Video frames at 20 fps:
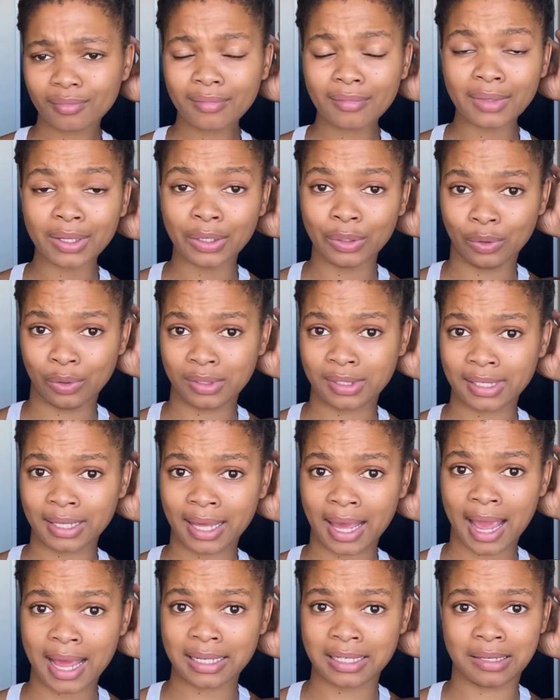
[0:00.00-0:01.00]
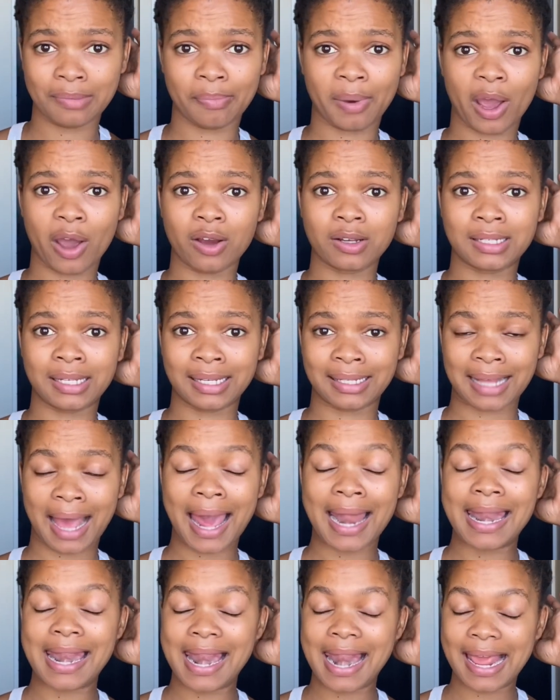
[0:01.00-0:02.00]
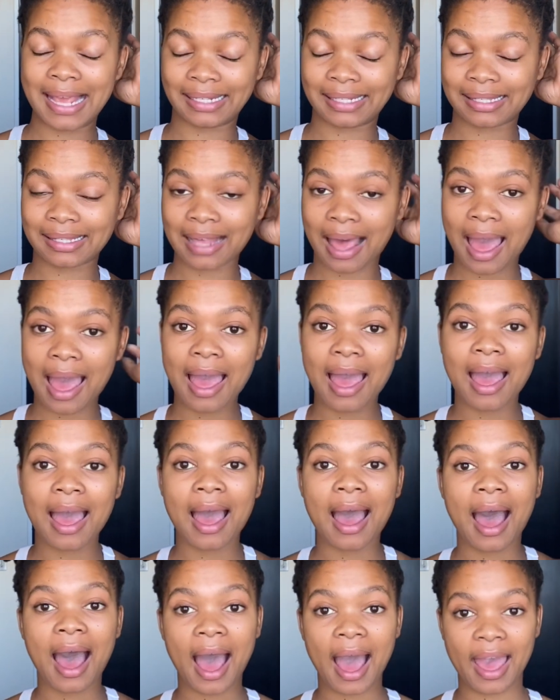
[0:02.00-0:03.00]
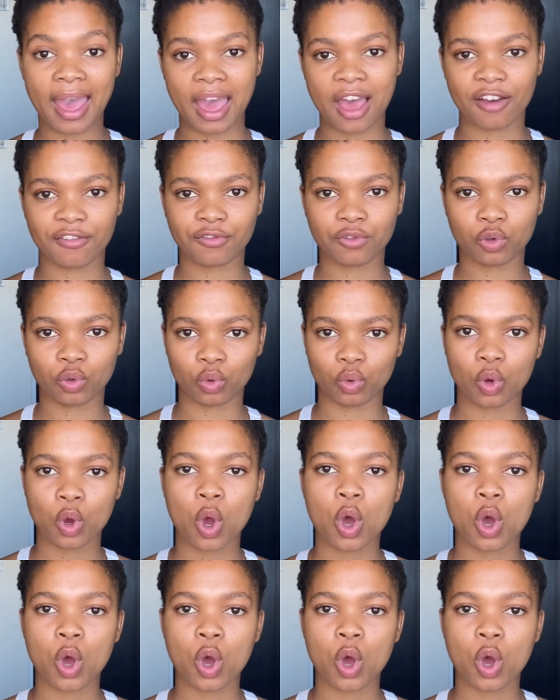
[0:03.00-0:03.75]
using antibiotics unless I have to.